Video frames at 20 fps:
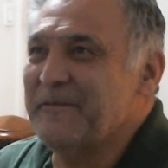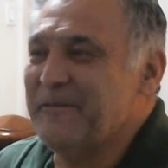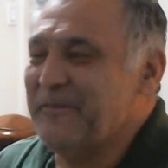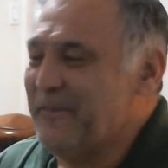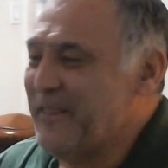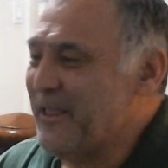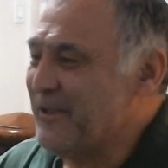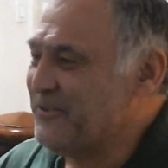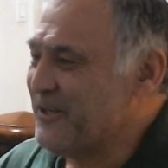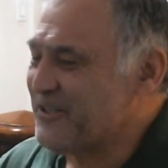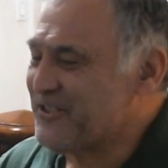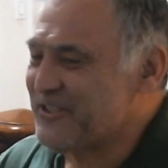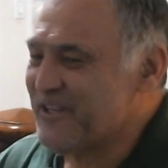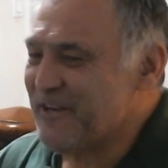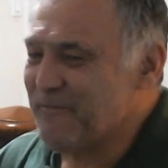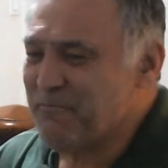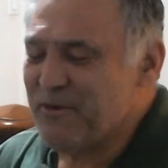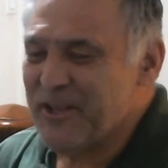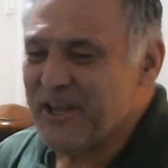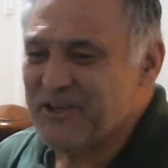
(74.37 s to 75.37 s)
than just
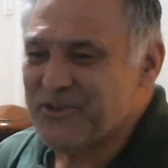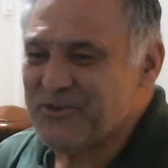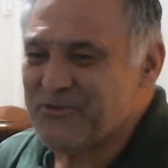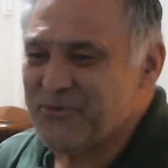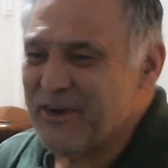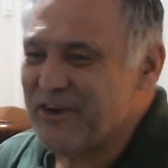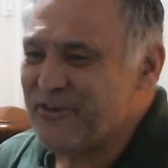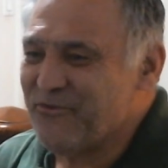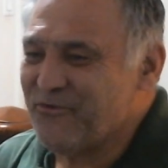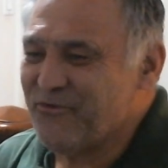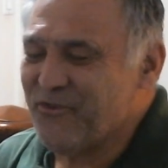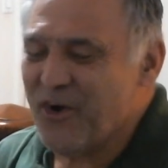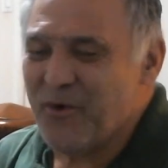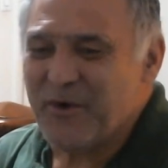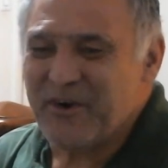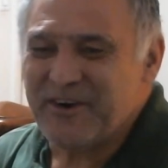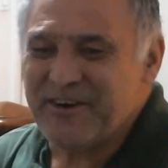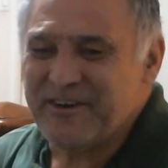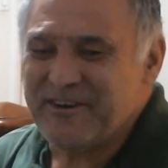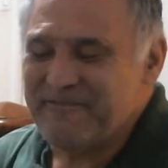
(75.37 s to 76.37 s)
simply a
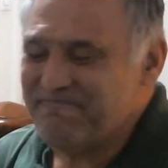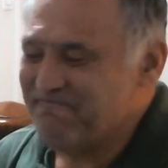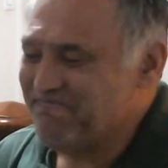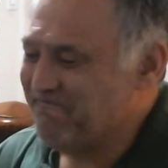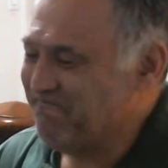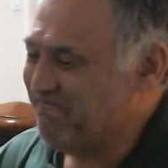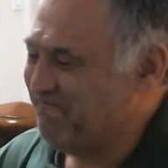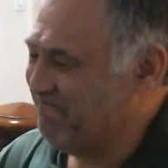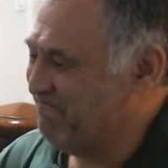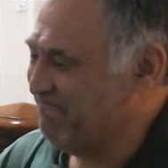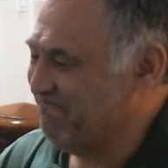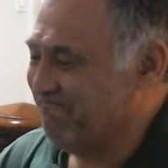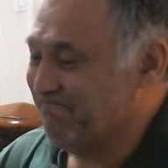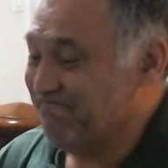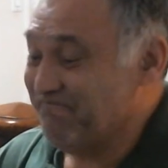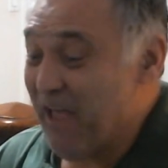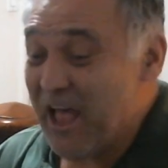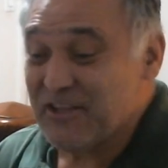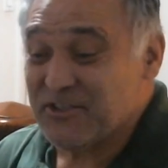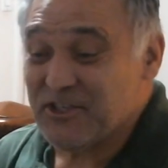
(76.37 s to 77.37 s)
straightforward
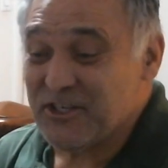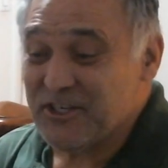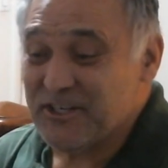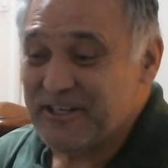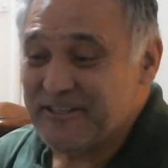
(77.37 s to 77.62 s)
answer.